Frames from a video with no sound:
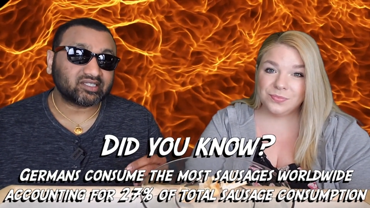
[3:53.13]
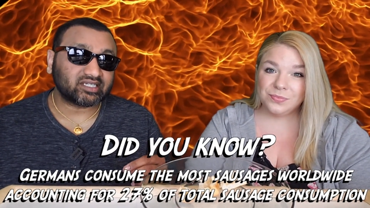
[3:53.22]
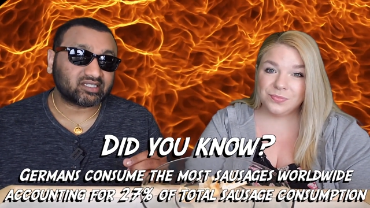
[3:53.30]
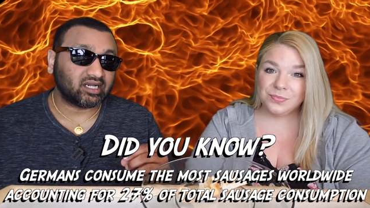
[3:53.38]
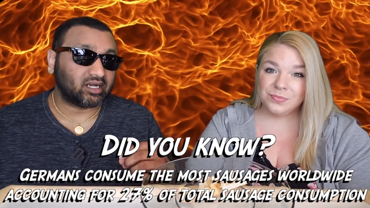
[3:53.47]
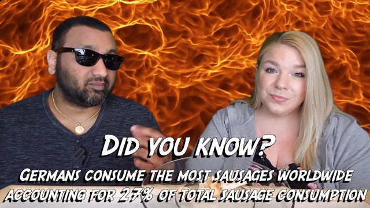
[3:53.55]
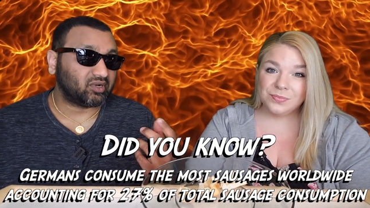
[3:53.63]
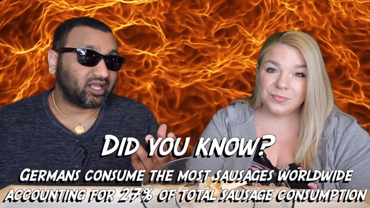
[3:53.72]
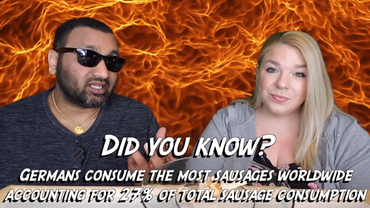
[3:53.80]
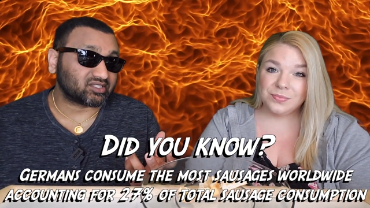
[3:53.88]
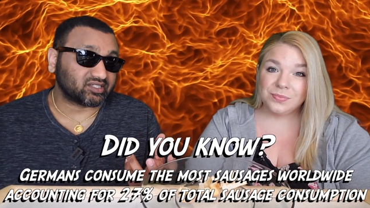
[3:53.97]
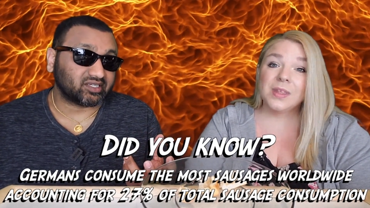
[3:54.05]
Speaker 1: like uh,
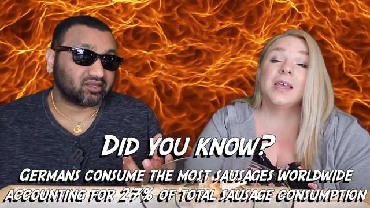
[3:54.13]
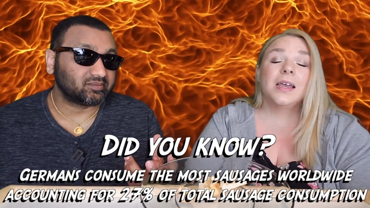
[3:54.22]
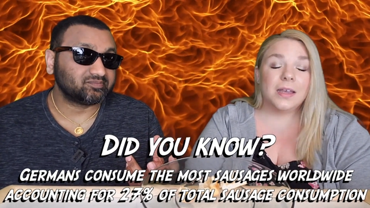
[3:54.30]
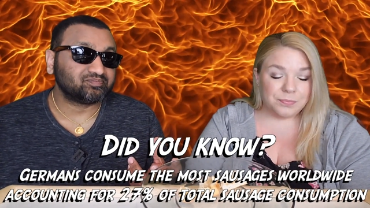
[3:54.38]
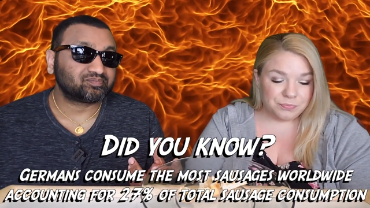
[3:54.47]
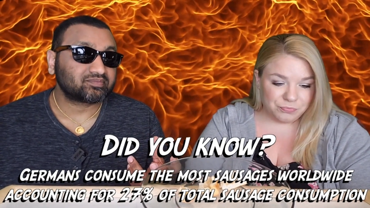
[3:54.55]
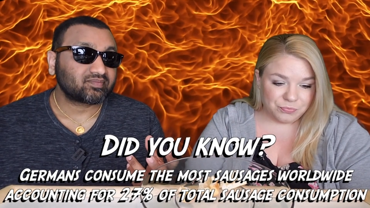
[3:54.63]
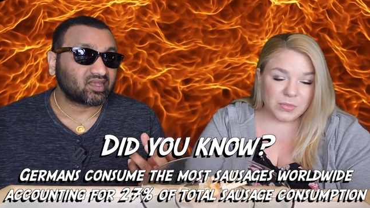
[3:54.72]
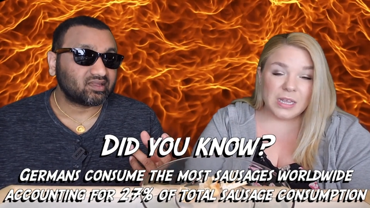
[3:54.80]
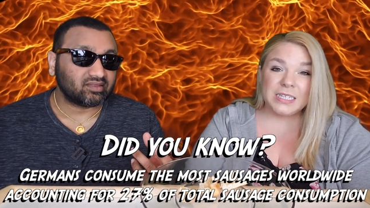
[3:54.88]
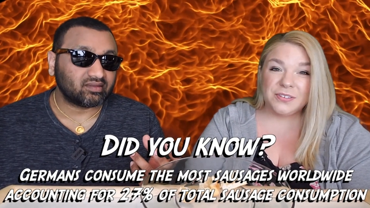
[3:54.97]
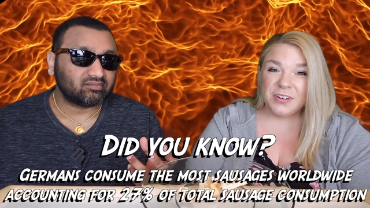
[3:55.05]
plastic.
Speaker 2: Mm -hmm.
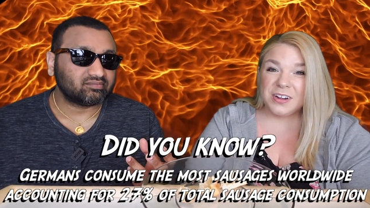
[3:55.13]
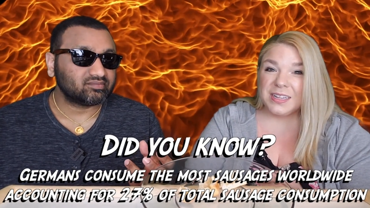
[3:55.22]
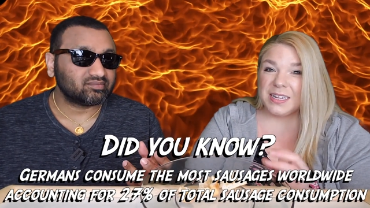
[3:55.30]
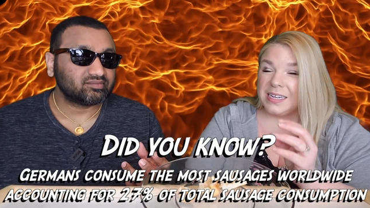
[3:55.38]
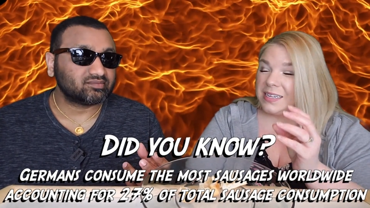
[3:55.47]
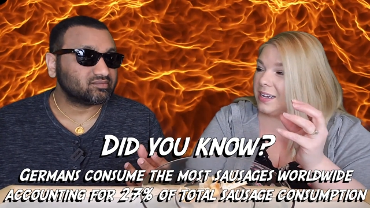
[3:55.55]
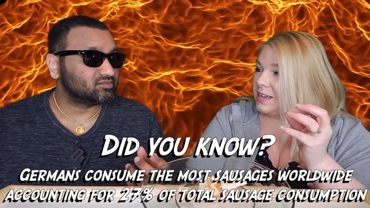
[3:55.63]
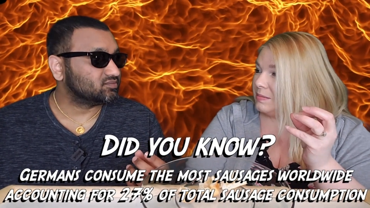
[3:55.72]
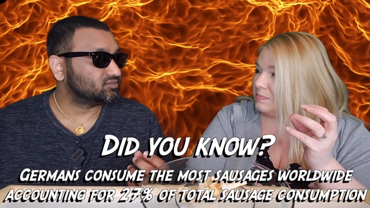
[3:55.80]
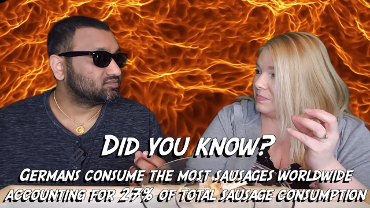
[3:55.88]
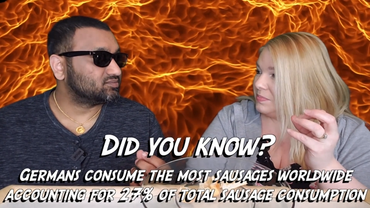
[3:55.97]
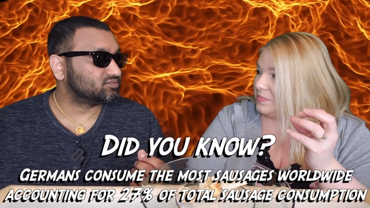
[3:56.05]
It's very like um
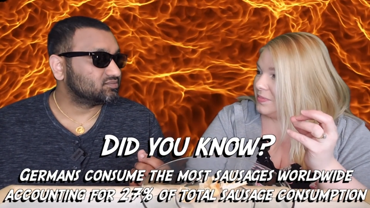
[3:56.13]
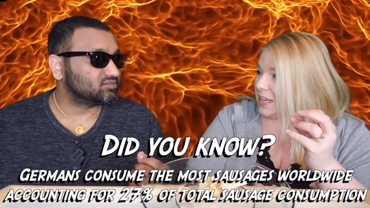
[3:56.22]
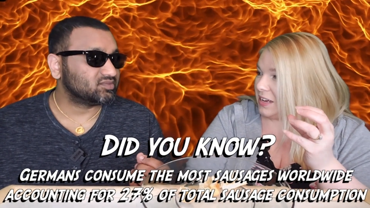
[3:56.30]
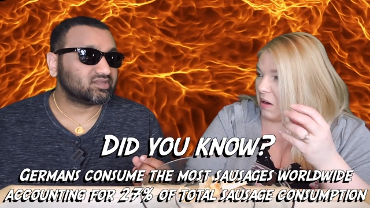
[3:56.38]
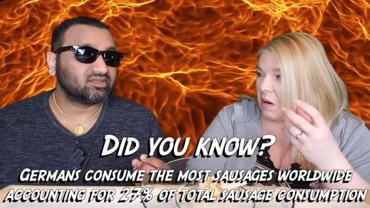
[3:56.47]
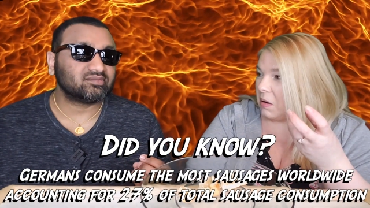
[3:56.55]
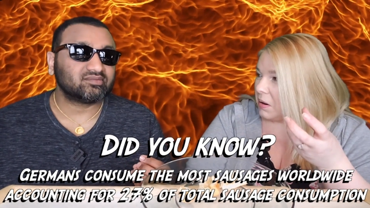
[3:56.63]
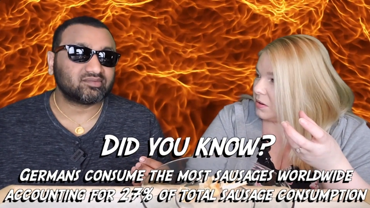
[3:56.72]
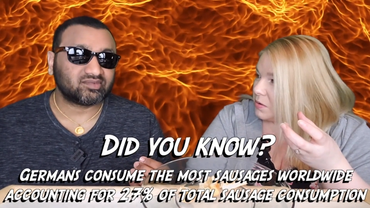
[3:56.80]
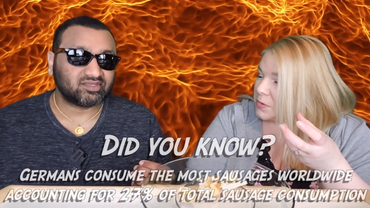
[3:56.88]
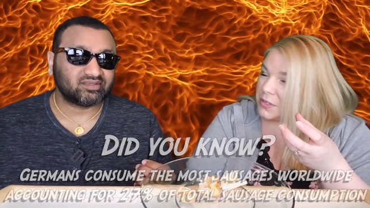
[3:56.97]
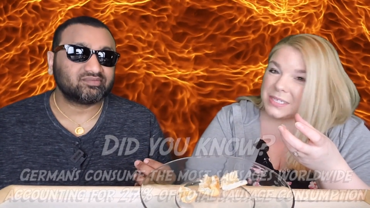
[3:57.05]
like hard
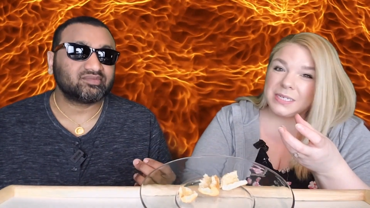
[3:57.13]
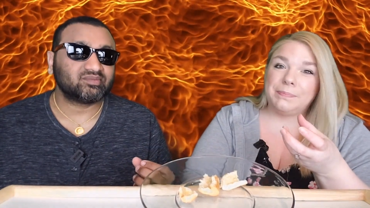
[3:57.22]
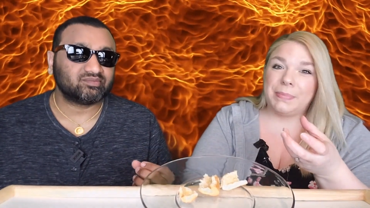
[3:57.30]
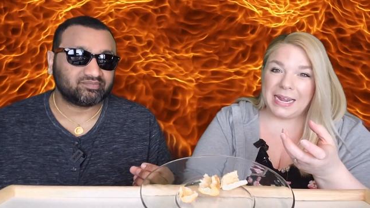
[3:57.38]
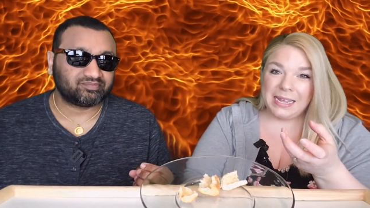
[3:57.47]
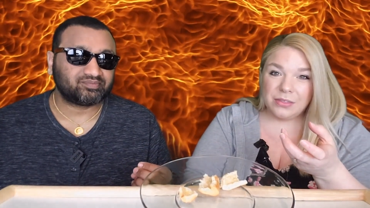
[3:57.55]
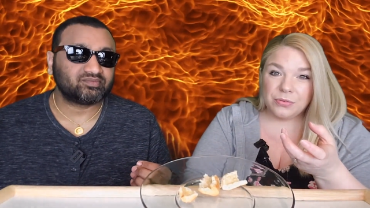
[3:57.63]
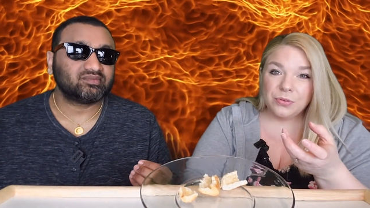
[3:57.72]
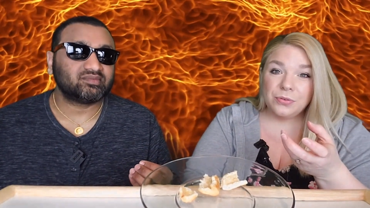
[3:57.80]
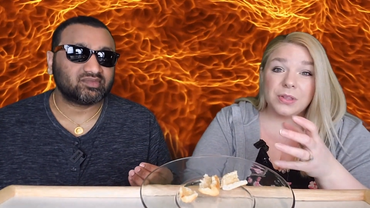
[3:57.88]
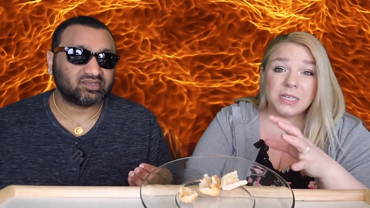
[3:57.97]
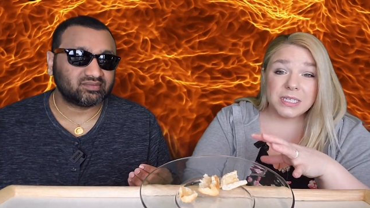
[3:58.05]
almost to bite through.
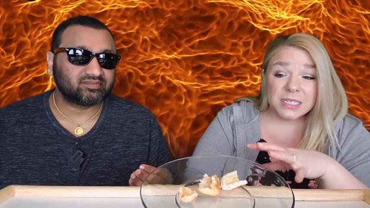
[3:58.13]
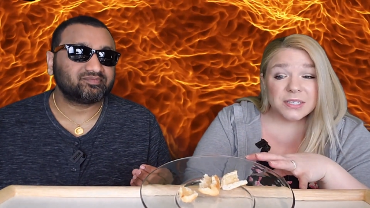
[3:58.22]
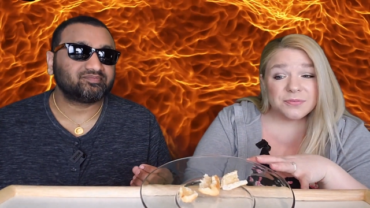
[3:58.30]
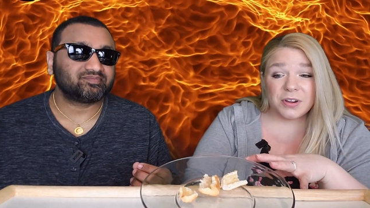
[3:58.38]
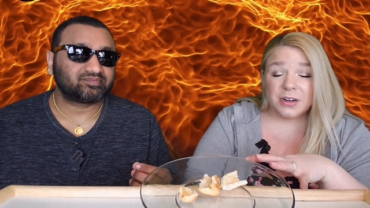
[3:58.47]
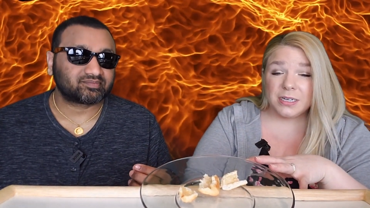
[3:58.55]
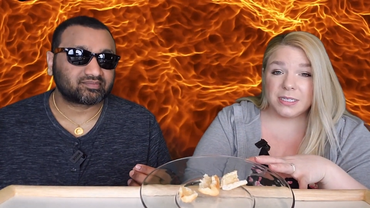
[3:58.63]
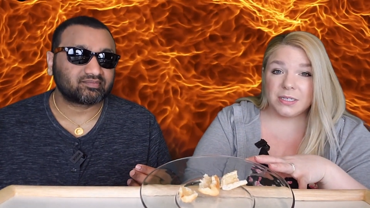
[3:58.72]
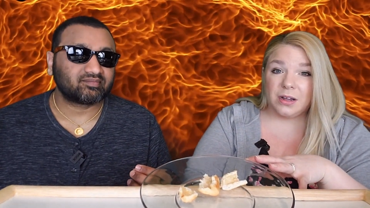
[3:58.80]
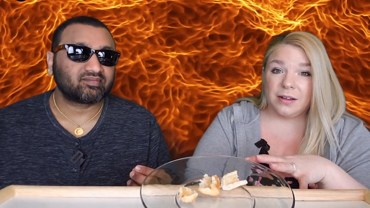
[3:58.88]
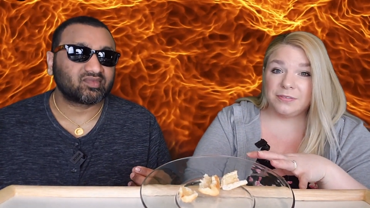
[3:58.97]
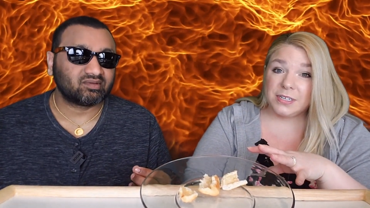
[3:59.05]
This is very
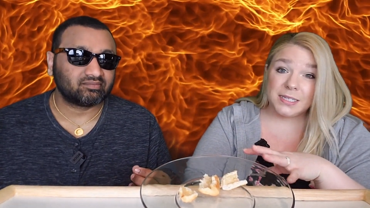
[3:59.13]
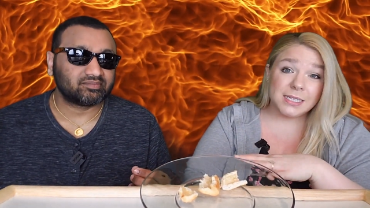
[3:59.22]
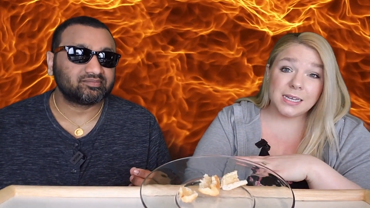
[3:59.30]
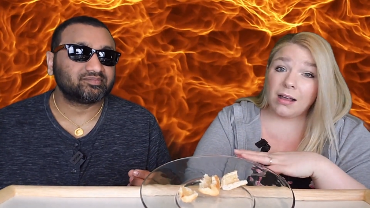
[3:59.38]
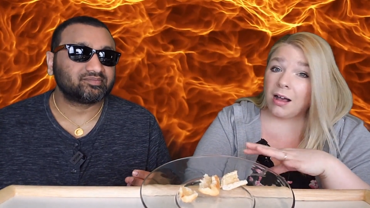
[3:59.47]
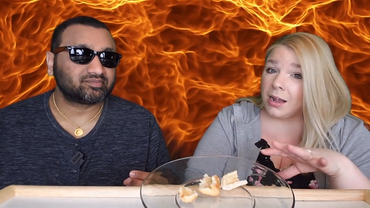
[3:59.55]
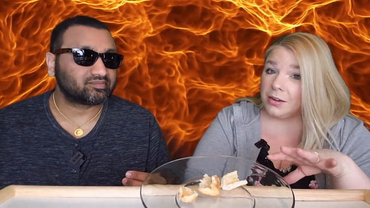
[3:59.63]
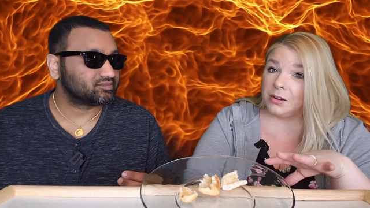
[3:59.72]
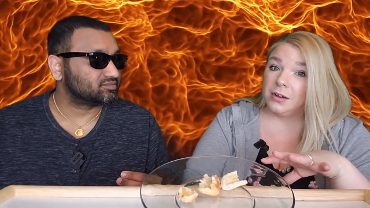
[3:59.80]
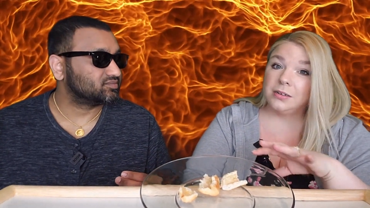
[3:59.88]
soft. It's like a hot dog.